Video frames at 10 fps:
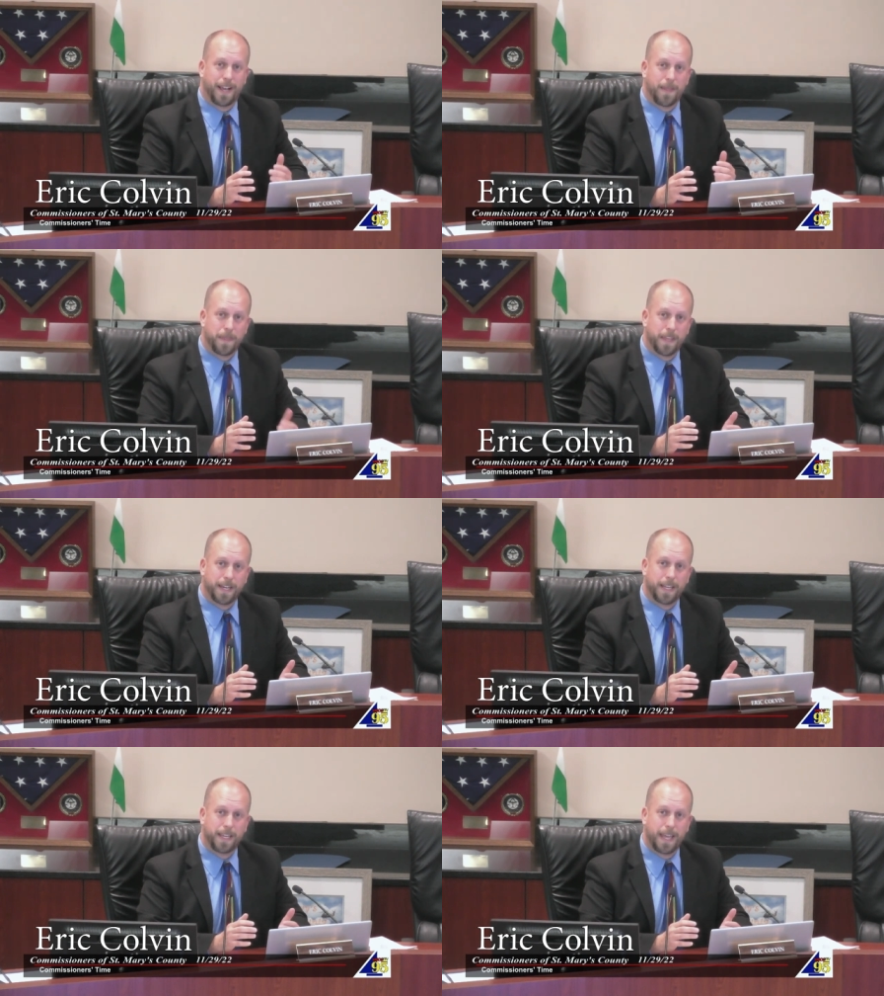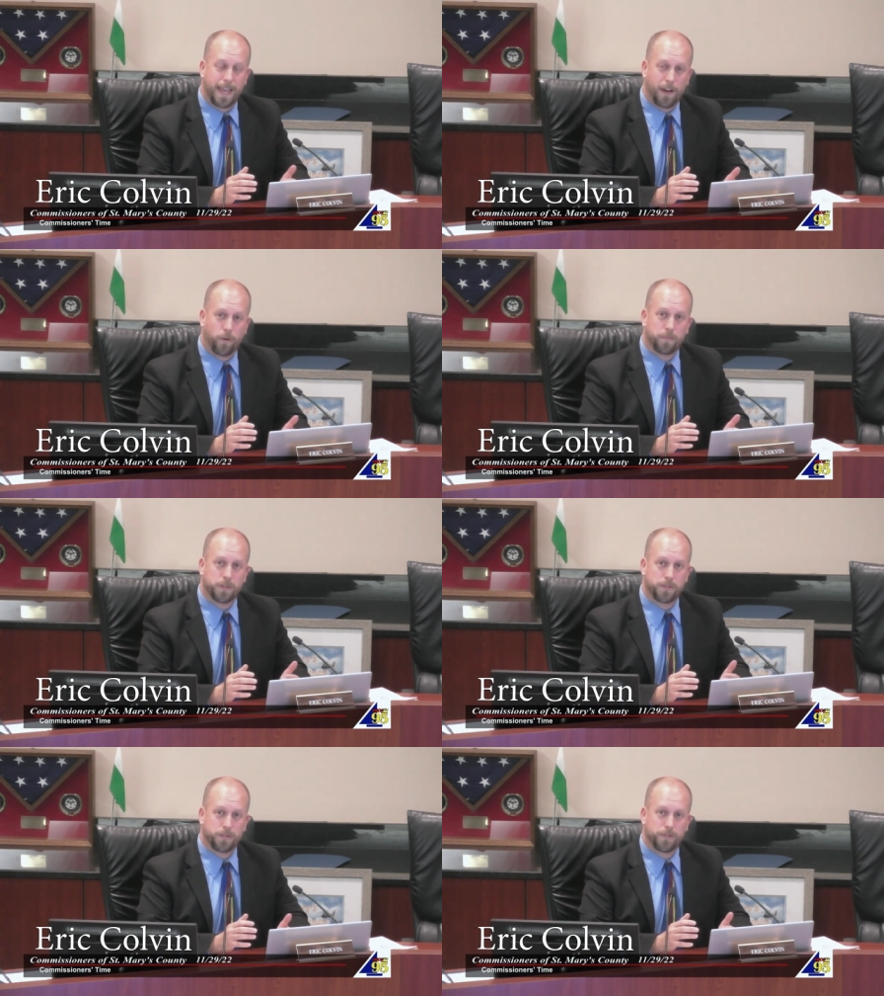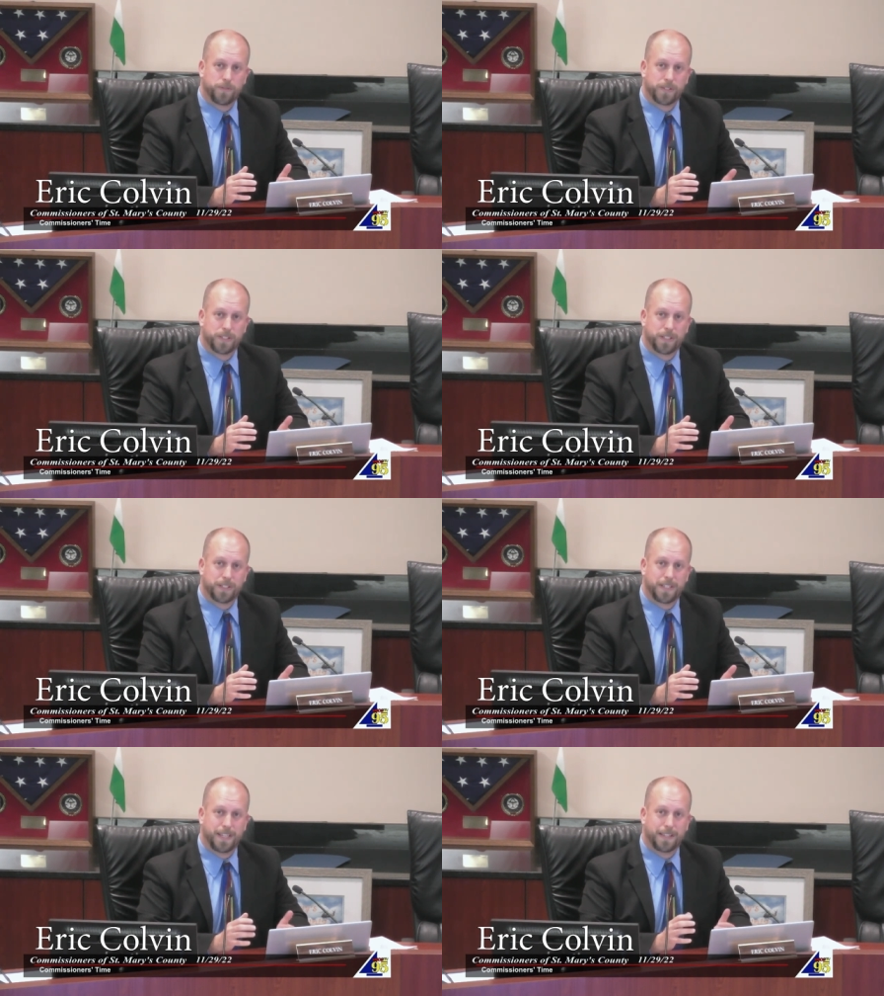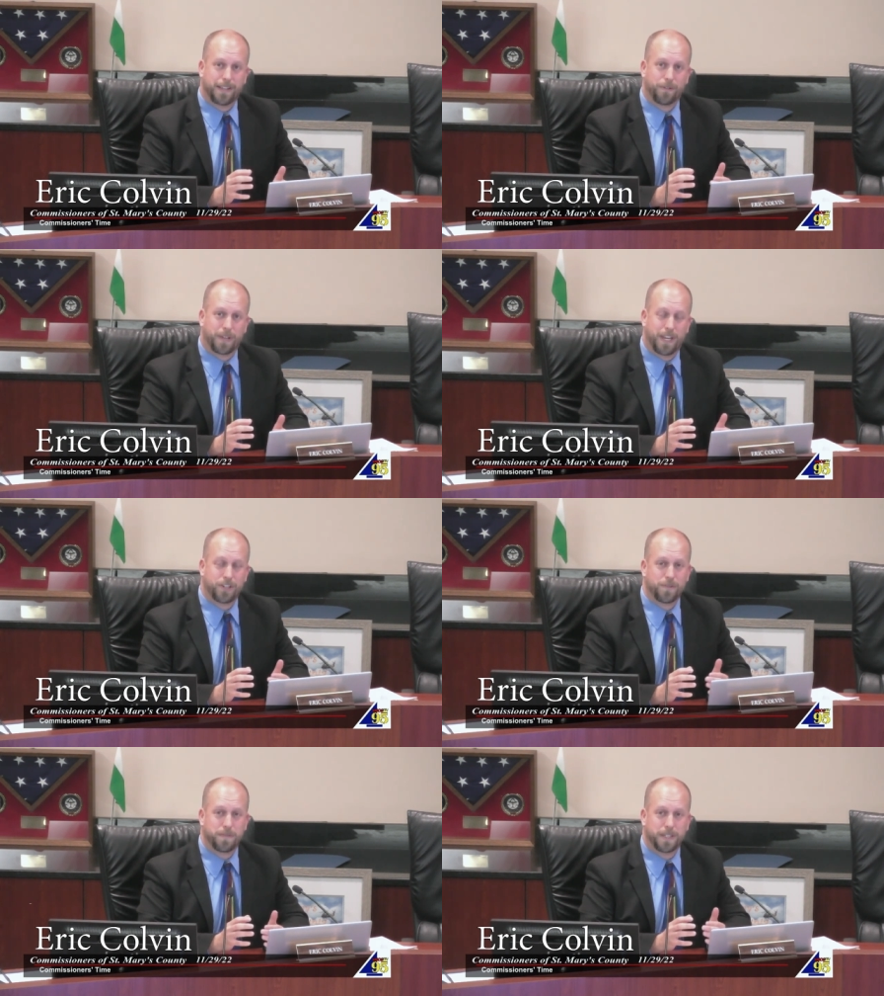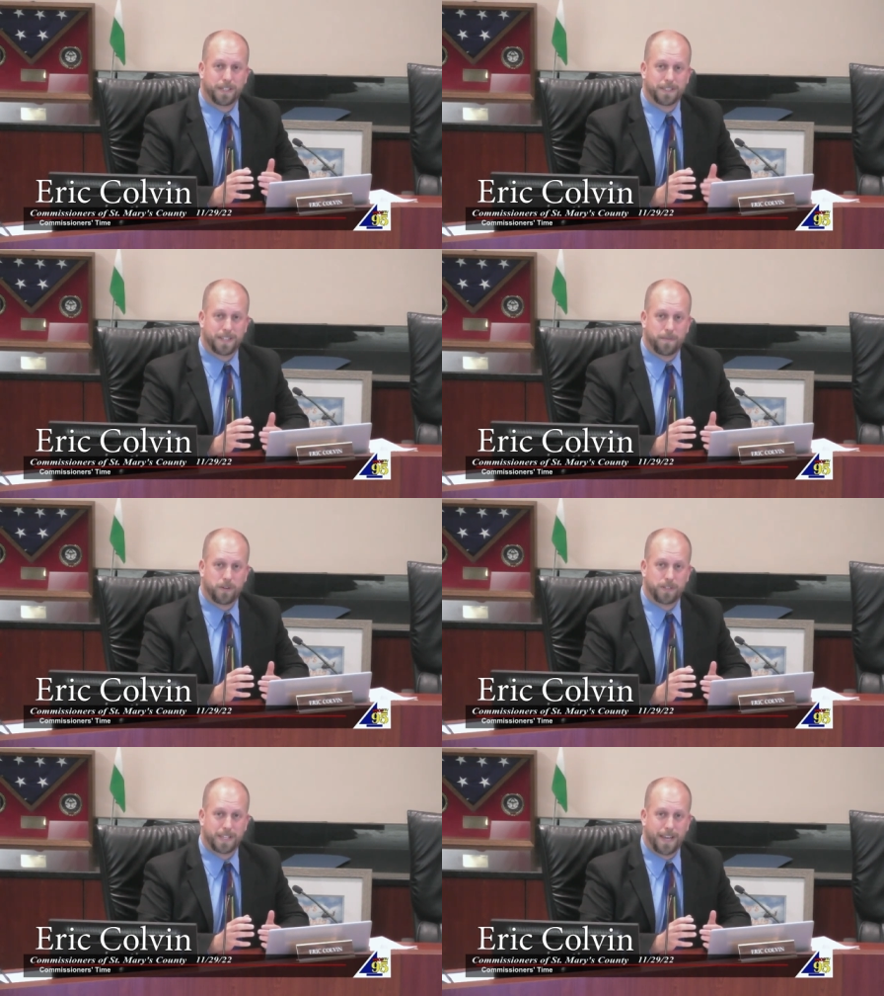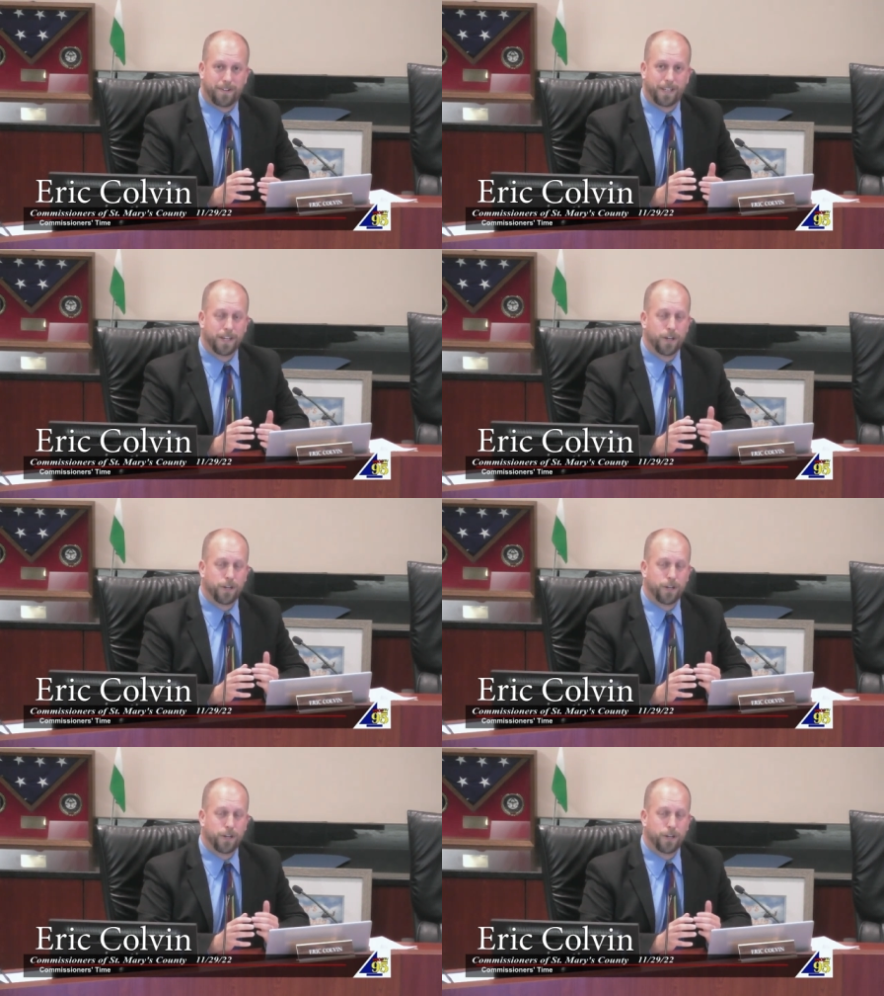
and then he helped to facilitate that location being in St. Mary's County.